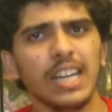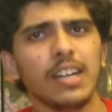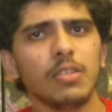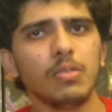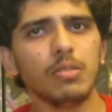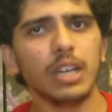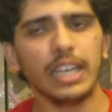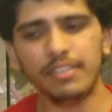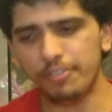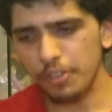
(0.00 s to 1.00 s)
Now,
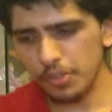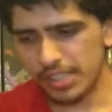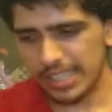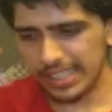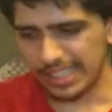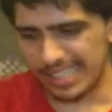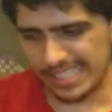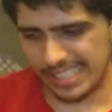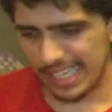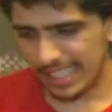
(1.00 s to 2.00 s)
if you see the
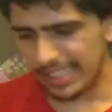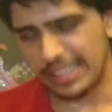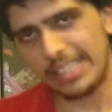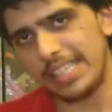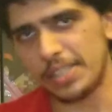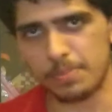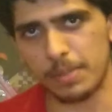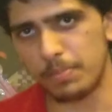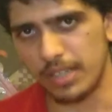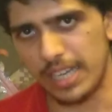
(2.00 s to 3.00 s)
design that these
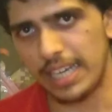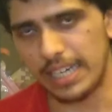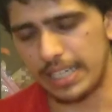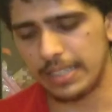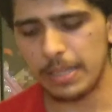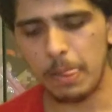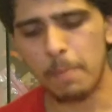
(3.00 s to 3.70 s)
people had,